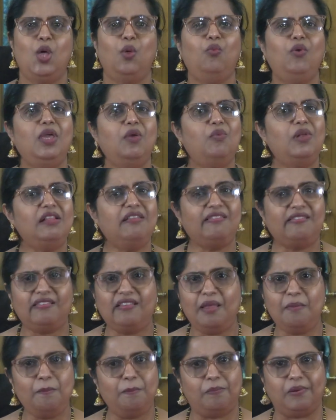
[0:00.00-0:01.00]
we will
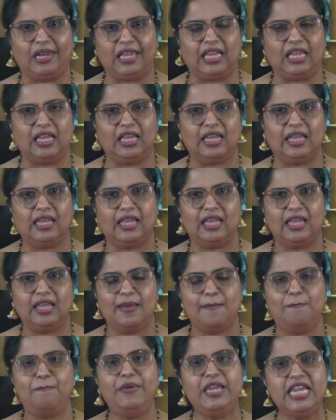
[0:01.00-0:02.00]
simply
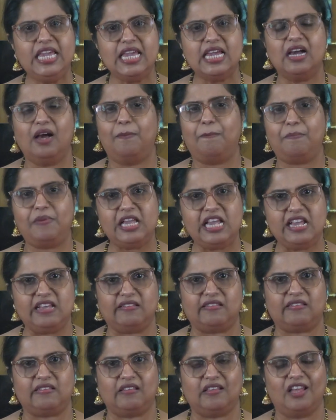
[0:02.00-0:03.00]
be a
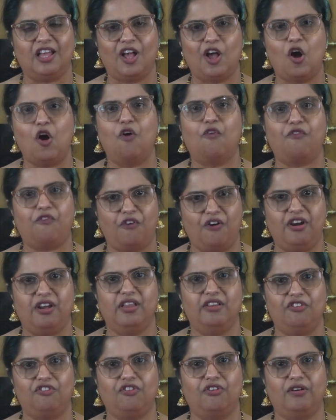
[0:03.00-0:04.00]
piece of
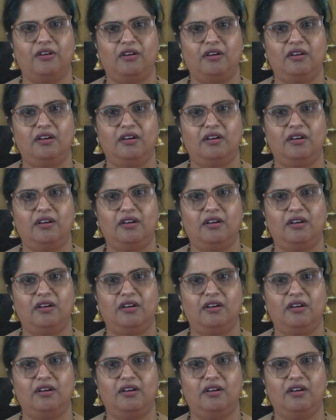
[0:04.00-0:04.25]
furniture.